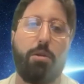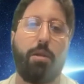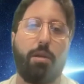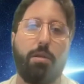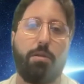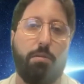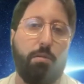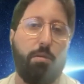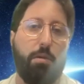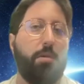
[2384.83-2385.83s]
I think it's
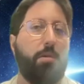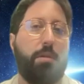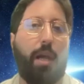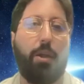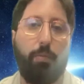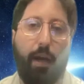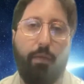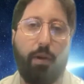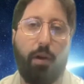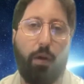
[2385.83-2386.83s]
now that we have
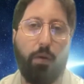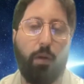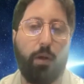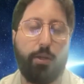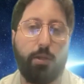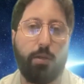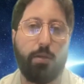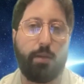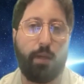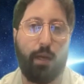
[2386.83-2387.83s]
the color
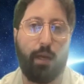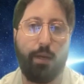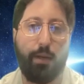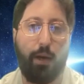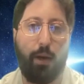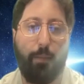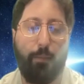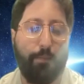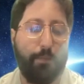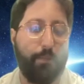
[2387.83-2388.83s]
launches and um,